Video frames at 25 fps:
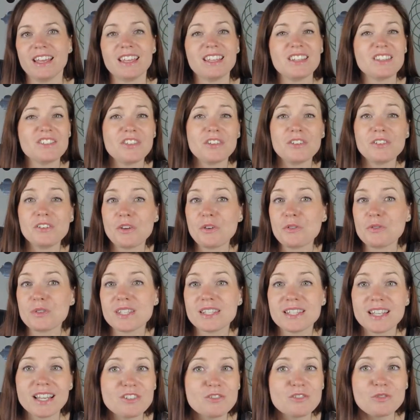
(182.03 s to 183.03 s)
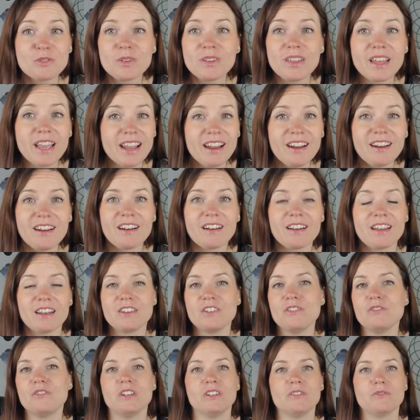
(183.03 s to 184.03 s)
Is there no central air
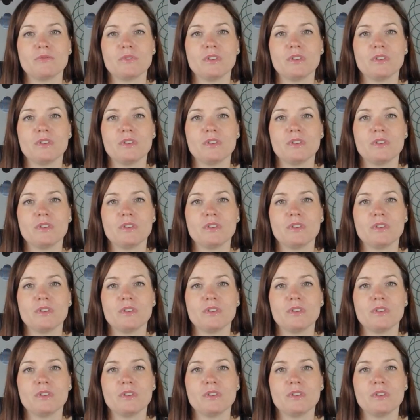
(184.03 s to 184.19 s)
and you didn't